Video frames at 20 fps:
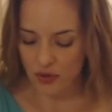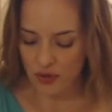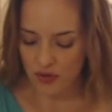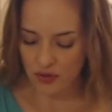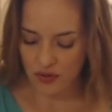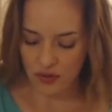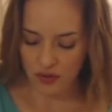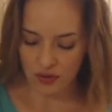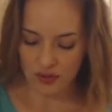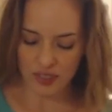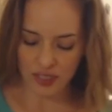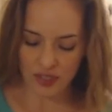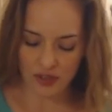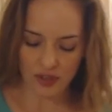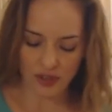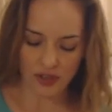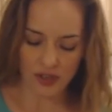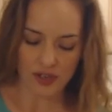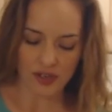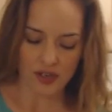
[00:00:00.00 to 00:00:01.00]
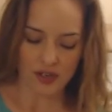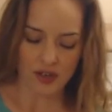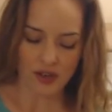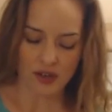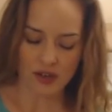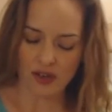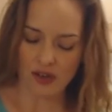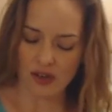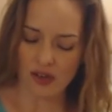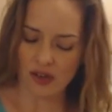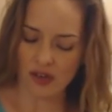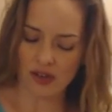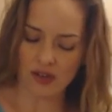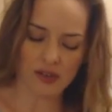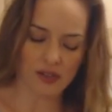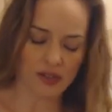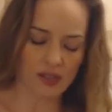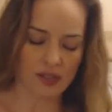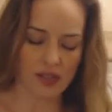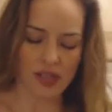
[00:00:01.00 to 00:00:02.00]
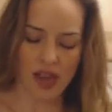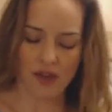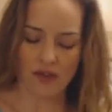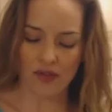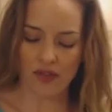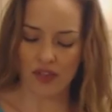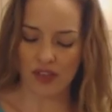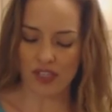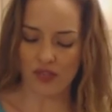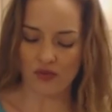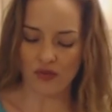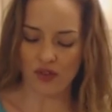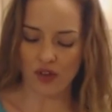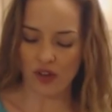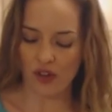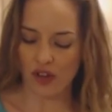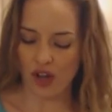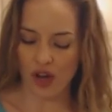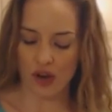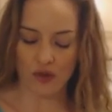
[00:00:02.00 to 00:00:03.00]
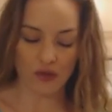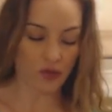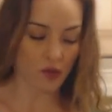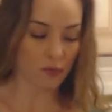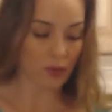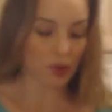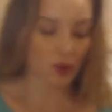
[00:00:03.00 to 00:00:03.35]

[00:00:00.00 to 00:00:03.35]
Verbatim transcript: beautiful dinner. Oh, everything's falling off